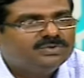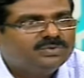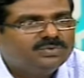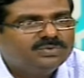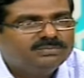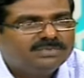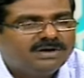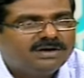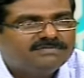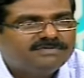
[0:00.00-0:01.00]
whom
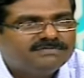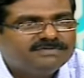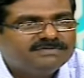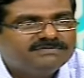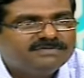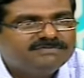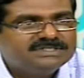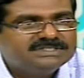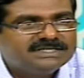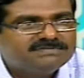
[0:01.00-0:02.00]
or from
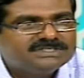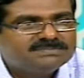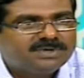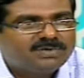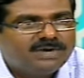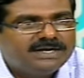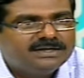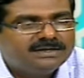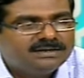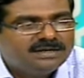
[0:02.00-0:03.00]
which service
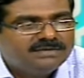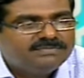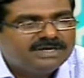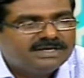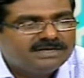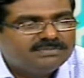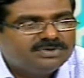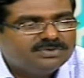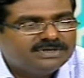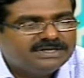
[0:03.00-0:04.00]
provider we are able
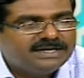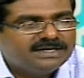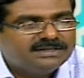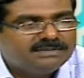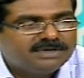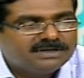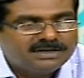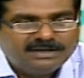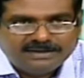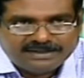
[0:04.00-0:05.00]
to create that
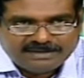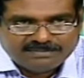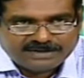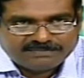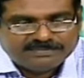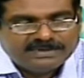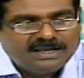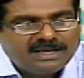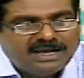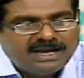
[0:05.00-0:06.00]
particular email.
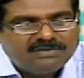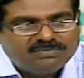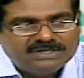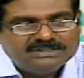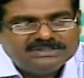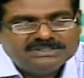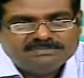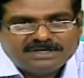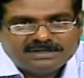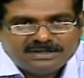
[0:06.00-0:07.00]
And once this
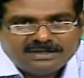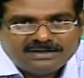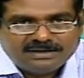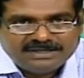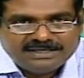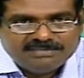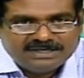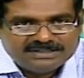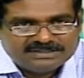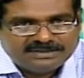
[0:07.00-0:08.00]
particular
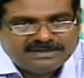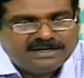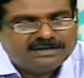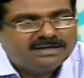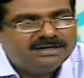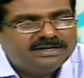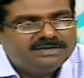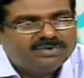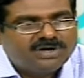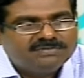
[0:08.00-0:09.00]
email is created,
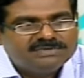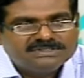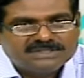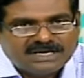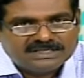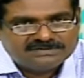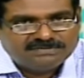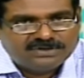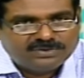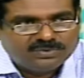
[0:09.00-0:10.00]
it will always ask
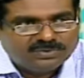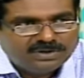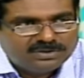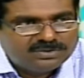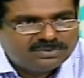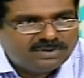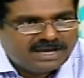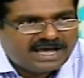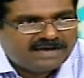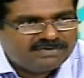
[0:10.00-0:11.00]
for you to
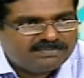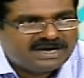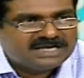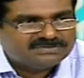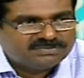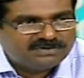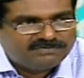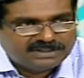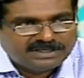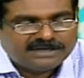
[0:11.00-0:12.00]
have a password
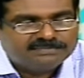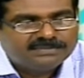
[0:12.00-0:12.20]
for that.